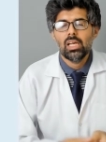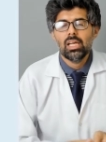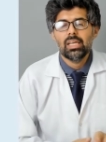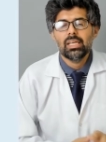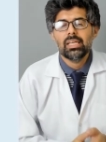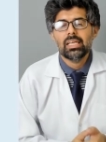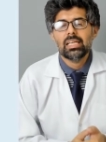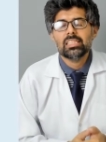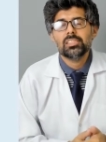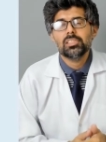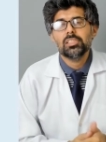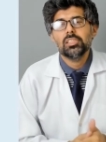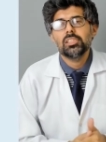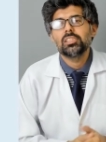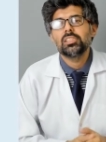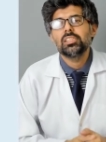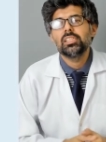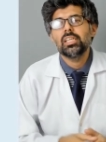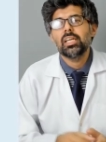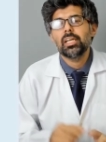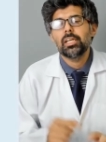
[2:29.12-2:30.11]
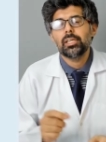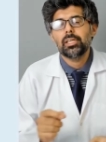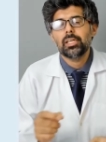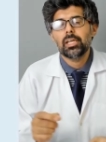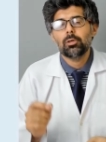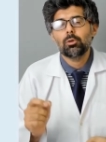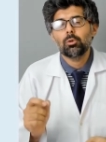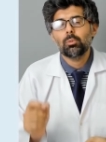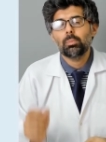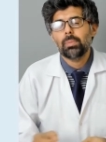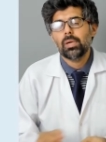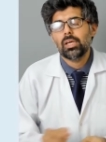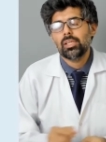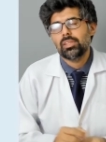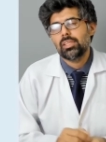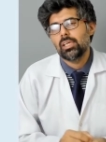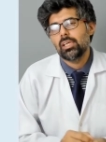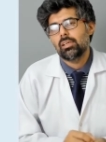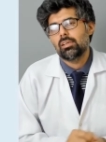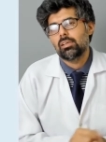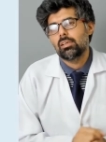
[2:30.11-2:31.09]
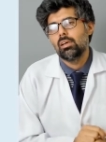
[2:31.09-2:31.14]
Next is the
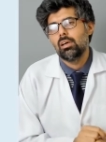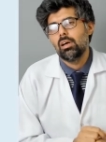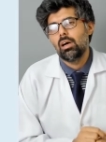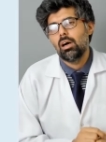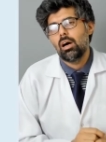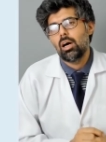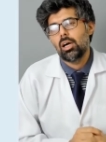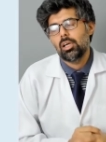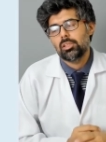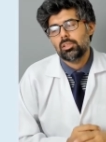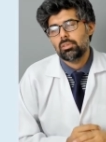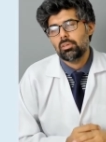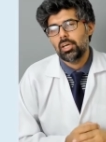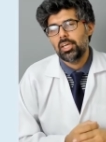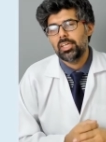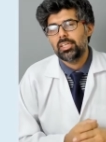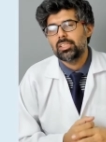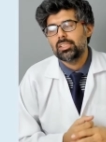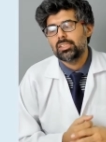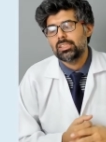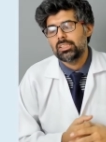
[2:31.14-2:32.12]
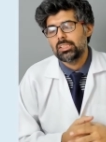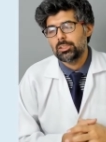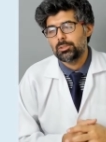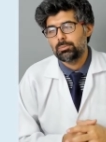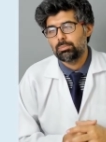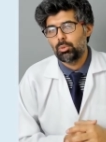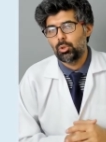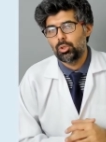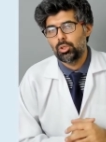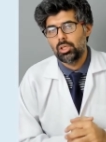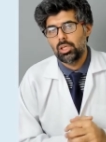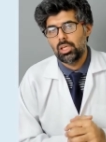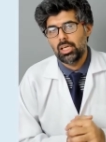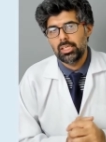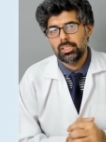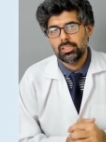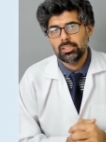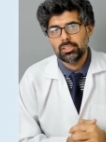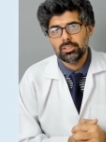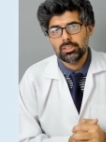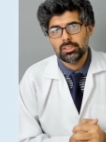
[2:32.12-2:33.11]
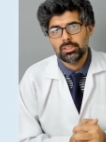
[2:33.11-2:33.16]
enteropathic arthritis and
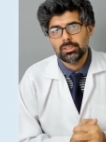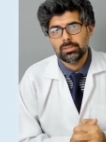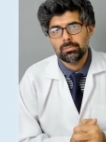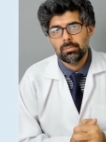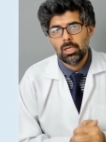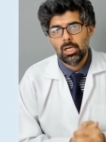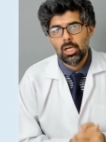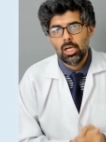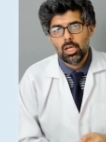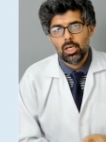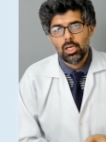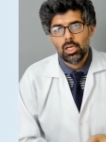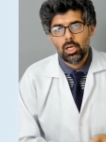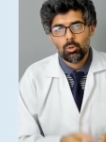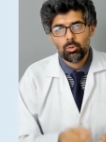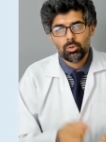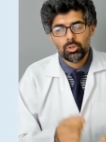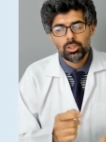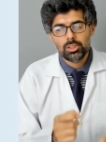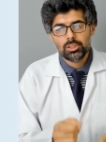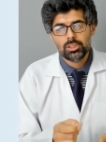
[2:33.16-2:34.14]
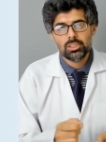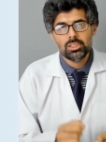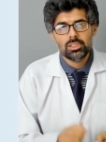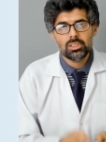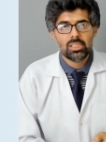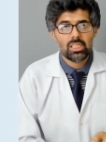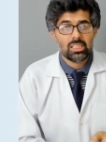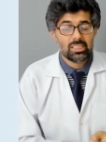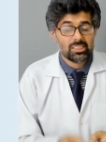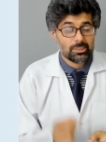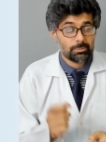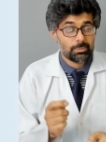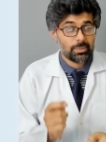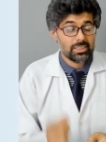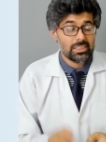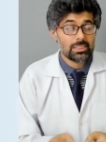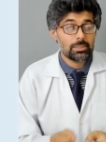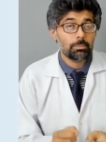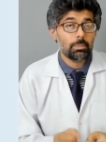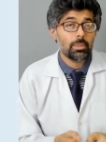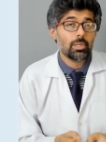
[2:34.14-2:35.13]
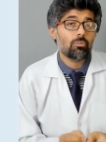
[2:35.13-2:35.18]
spondylitis. Now, this is a
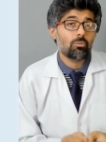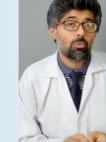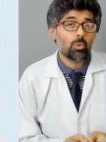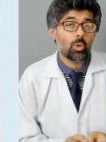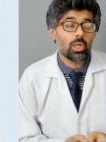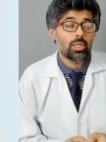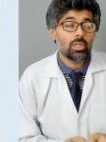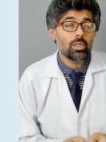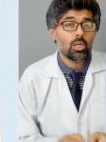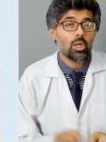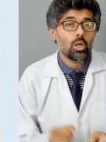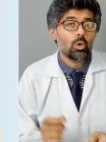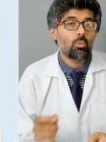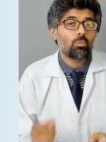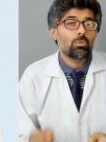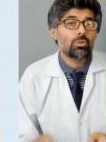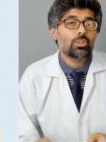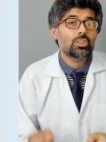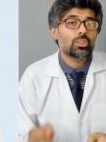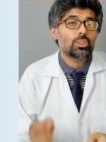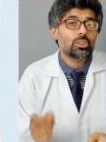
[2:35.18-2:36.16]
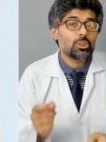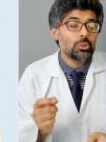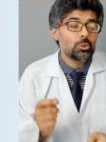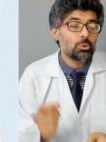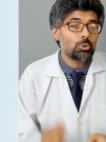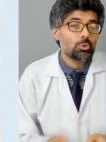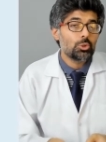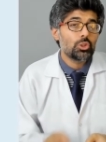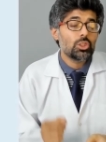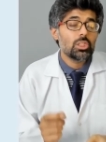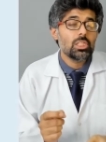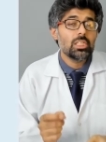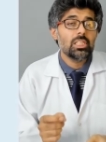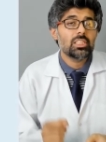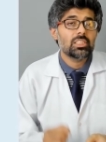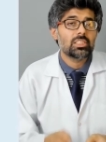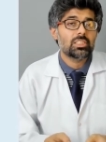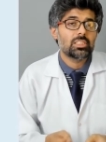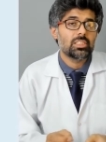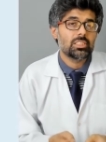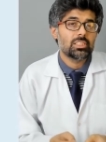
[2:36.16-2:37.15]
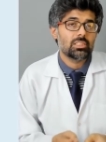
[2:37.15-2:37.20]
specific one which is usually
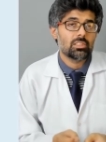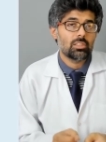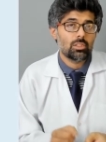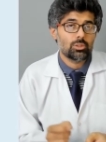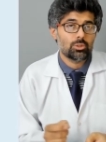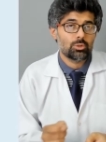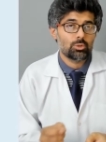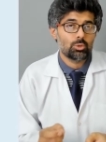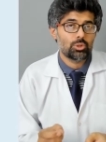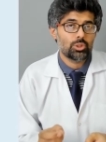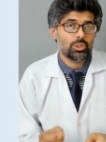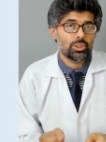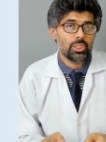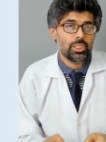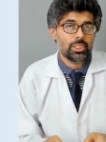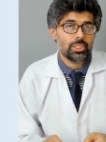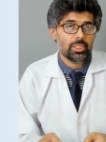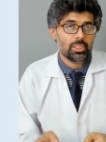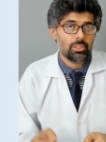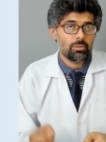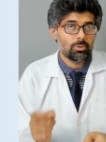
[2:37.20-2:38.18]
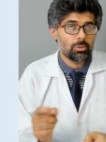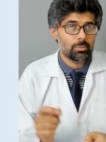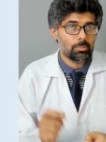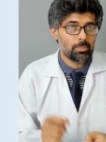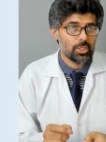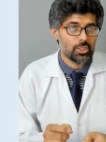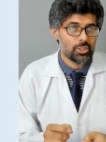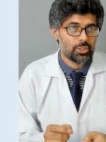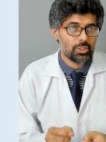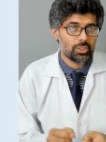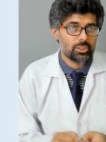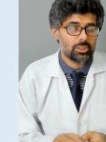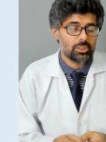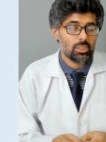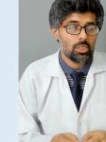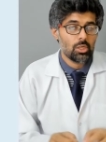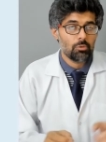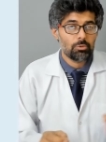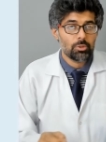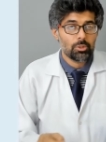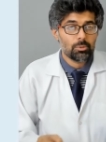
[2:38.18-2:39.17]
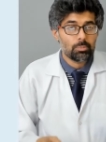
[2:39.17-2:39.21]
associated with patients
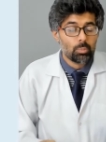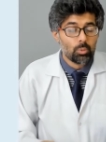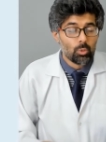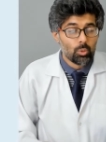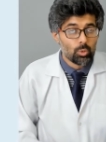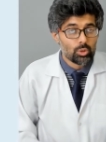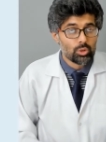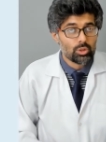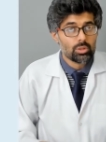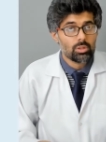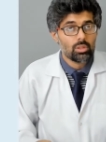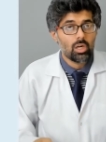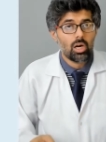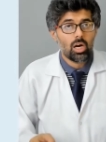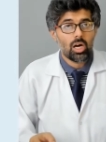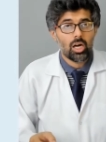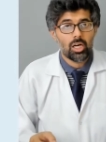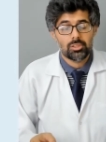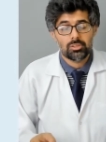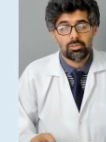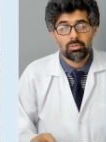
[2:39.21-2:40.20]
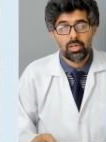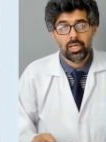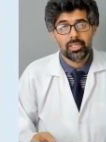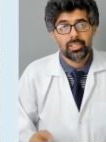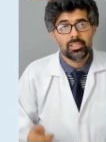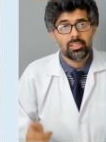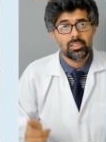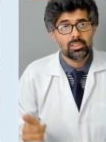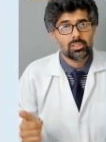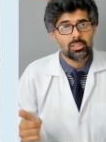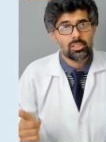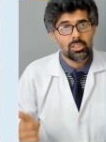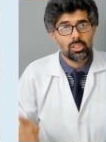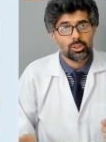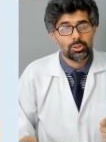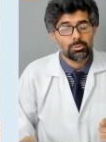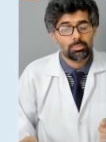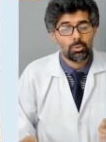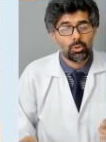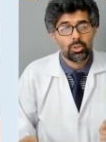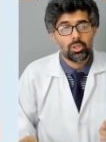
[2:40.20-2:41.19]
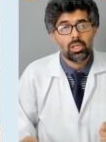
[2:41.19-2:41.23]
with both arthritis,
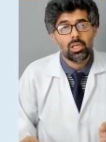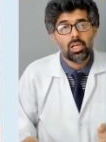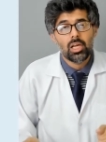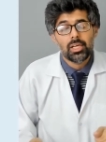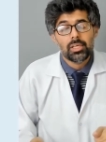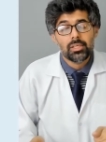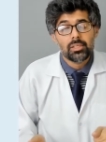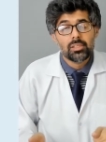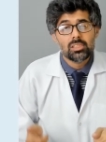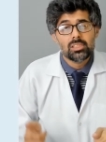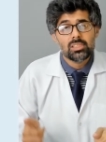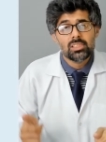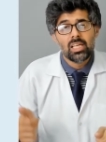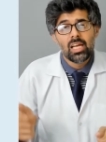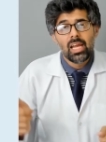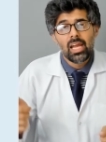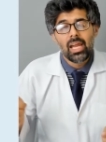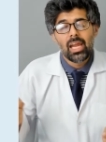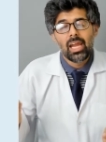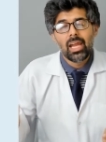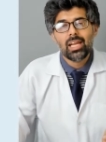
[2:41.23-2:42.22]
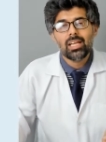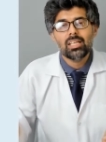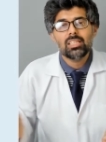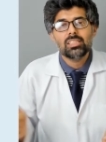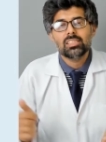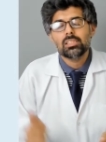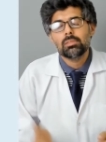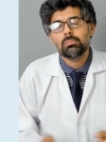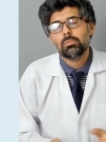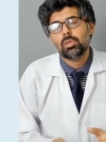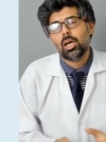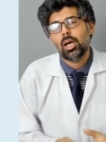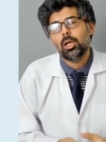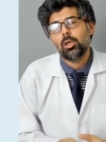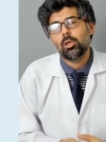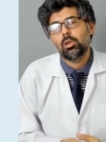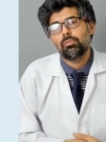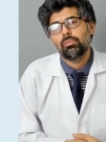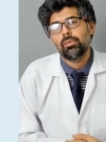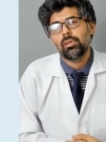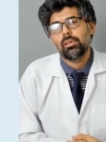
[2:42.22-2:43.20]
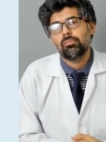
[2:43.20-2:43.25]
spondylitis, and some kind
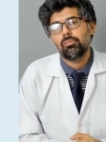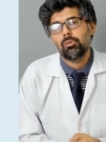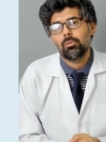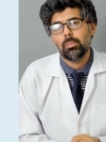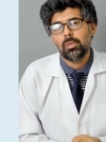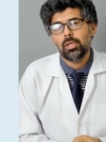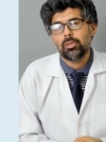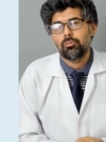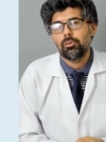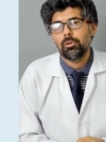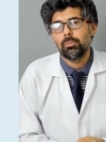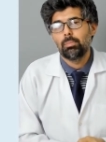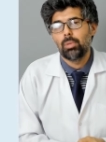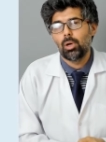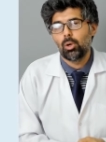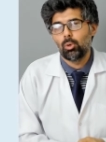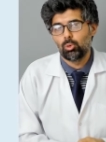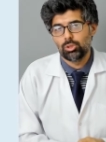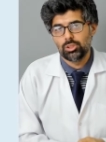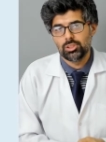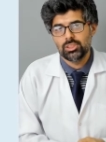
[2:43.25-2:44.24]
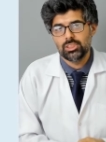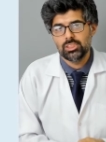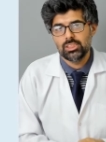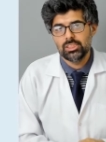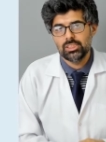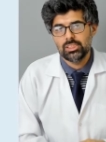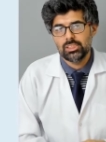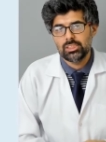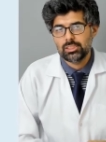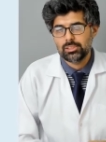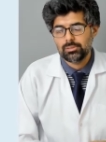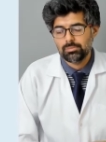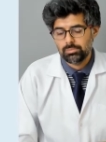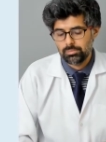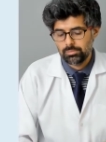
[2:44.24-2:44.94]
of inflammatory bowel disease.